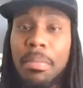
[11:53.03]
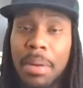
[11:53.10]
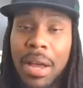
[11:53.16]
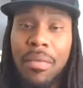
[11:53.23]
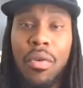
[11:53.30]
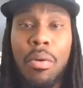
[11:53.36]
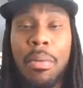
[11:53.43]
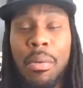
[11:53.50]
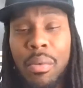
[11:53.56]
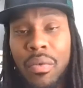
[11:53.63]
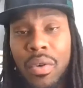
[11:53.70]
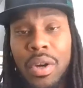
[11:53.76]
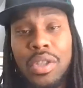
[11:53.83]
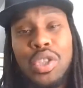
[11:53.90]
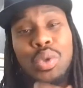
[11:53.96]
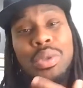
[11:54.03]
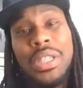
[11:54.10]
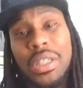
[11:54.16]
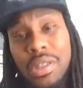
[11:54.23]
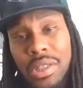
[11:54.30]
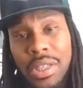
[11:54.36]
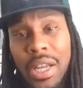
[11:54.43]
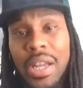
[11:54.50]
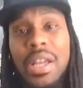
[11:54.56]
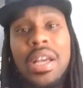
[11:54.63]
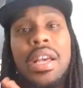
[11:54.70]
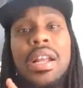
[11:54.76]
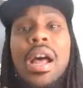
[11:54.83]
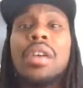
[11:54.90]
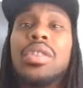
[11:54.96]
The platform I'm referring to teaches that. It
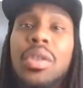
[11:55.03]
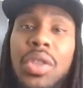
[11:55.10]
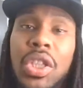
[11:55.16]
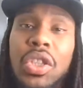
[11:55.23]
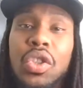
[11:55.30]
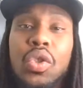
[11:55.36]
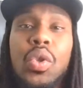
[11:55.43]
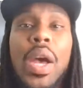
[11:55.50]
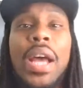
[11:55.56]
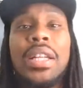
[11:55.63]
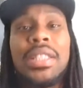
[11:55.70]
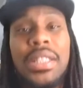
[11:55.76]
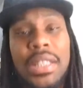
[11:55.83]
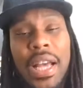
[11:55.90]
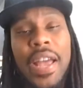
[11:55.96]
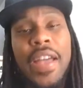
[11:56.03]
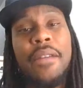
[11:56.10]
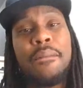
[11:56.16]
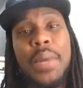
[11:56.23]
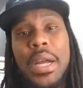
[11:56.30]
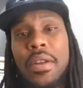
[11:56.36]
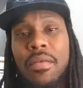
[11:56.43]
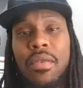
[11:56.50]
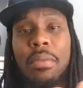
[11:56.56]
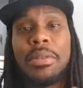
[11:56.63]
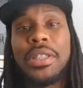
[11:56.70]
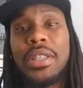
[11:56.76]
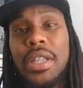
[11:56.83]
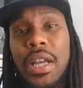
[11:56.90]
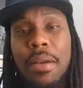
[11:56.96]
also teaches you how to save money from
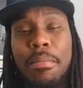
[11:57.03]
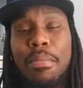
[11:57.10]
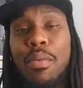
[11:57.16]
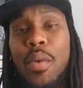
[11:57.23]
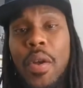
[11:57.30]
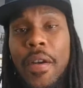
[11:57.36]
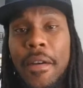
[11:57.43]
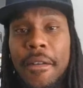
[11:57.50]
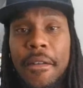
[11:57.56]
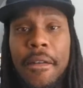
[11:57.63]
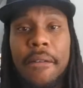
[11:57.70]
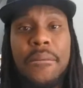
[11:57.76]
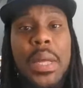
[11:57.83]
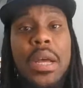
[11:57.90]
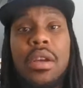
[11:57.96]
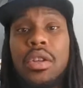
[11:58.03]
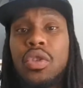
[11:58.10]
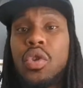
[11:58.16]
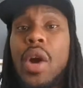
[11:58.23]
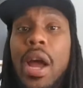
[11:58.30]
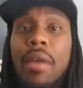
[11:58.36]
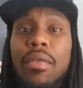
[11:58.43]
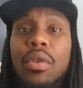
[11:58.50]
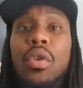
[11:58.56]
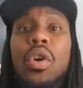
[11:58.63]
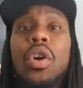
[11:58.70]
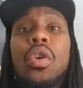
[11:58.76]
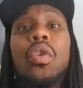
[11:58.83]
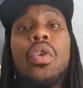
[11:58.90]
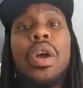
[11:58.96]
a standpoint of travel
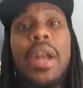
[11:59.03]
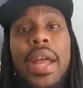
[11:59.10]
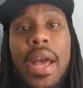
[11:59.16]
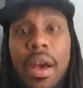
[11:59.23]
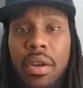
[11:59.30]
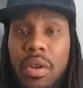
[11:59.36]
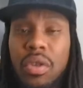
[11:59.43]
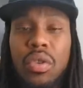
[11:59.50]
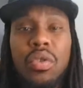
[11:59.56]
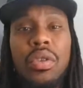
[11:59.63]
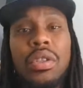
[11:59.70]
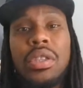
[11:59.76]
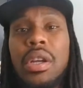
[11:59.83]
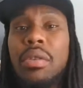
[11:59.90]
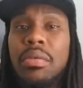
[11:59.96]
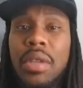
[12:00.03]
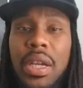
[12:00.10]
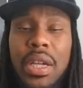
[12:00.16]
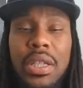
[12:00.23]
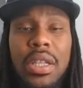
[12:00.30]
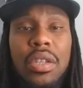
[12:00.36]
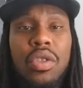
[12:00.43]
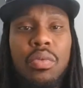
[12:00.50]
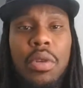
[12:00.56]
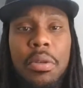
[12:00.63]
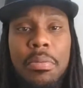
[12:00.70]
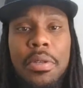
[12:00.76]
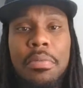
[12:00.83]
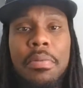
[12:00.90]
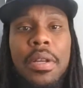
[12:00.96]
or going out or doing certain things that you would
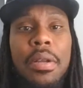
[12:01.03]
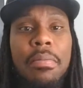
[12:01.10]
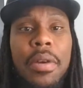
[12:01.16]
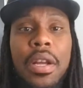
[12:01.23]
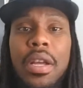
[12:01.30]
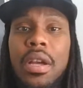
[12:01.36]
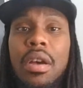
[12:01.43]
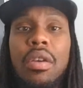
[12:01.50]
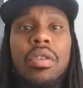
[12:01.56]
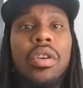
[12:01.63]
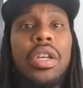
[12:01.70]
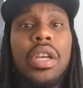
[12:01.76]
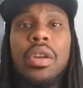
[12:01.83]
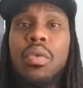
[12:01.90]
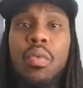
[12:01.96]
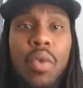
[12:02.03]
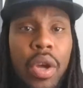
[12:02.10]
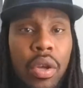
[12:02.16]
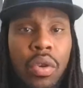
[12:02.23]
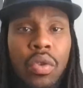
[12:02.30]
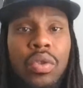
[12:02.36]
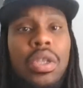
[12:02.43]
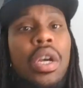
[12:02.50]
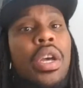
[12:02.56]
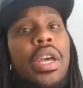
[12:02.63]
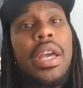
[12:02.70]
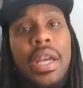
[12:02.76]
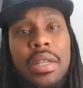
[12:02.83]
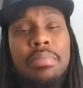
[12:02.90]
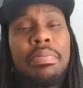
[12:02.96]
have been spending money on or getting rentals.
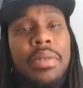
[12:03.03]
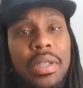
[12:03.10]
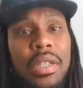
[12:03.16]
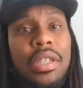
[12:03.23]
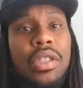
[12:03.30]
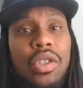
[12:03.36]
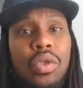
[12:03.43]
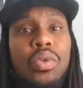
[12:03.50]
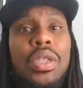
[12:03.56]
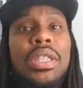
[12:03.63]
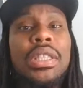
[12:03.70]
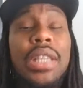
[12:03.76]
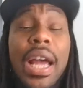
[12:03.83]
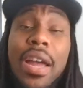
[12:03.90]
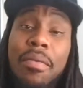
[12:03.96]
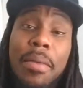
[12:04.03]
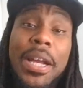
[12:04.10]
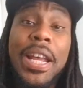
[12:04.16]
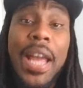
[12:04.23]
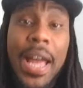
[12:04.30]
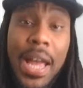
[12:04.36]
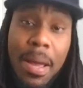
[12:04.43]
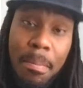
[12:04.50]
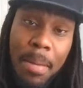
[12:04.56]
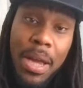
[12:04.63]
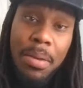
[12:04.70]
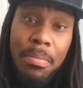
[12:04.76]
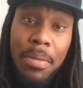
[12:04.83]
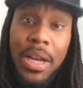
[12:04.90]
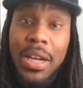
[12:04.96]
It positions you to save money and
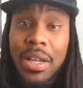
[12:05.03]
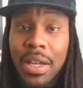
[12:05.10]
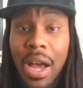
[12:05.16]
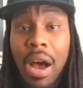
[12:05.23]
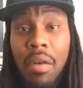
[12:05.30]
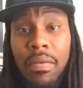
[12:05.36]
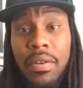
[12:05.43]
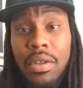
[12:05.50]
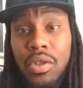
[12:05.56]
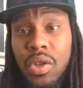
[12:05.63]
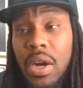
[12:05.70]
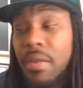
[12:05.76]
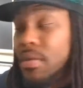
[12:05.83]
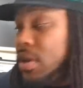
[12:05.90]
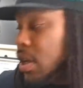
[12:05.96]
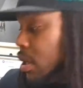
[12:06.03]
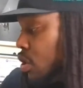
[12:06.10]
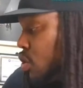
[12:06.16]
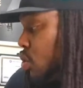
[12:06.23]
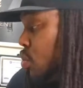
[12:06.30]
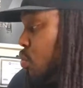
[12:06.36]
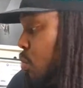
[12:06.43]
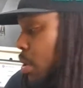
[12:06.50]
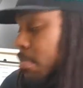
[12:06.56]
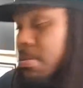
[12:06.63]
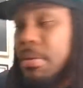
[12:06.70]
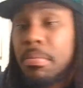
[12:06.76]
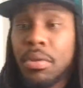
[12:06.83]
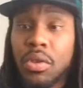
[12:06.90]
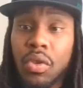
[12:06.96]
make money off of the travel industry when
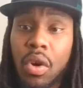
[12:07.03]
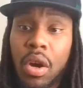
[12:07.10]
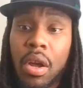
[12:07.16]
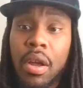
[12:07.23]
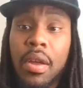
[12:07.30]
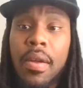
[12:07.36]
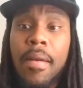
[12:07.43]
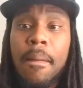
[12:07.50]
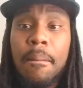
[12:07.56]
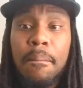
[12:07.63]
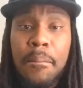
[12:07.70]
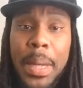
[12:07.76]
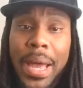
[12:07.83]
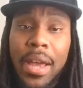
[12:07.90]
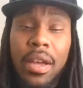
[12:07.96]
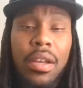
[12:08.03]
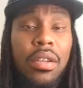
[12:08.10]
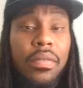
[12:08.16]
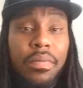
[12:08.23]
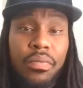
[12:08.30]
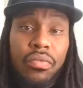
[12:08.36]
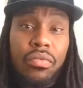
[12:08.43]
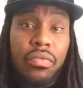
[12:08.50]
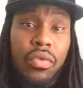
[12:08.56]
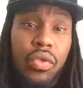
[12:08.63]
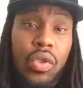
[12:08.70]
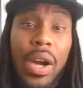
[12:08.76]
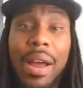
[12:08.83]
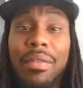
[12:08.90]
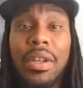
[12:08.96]
people start back
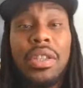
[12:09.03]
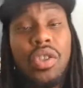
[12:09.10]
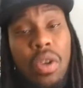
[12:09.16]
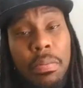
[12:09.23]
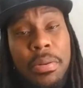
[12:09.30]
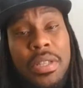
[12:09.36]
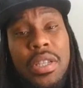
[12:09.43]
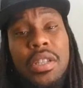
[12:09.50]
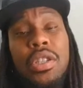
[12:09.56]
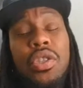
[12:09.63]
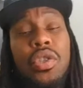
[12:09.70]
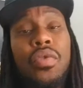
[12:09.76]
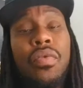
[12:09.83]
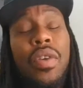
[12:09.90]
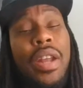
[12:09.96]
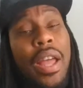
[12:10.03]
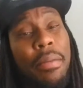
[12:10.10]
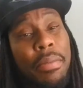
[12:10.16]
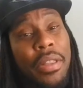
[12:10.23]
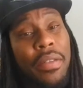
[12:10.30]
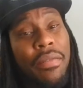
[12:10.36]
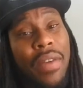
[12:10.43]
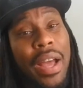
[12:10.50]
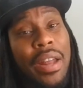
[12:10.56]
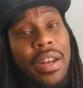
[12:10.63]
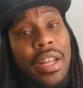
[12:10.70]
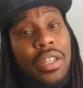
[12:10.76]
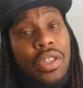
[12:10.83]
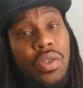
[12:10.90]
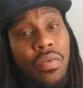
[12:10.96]
traveling. So it positions you for that. But the
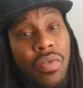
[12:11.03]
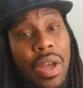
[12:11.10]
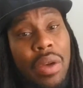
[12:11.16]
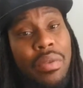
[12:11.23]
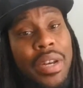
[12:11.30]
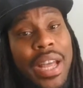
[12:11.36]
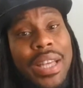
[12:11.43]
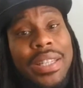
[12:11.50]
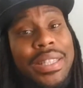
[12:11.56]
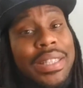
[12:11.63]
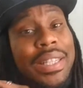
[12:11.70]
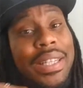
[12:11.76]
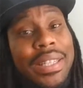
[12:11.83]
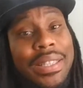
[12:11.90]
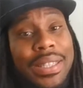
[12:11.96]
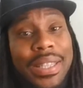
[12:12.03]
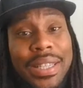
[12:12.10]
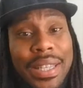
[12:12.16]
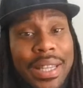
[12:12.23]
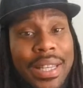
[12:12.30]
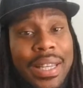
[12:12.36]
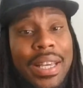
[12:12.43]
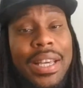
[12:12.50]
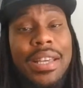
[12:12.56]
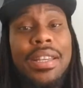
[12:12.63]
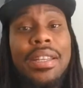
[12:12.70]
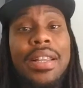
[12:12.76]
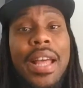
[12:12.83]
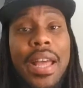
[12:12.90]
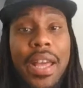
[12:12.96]
financial foundation is the
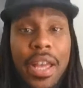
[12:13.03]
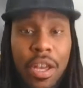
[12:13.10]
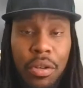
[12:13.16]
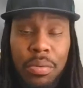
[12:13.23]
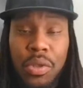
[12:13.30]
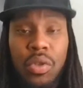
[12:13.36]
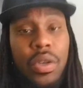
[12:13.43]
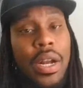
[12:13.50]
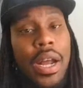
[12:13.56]
key that helps you.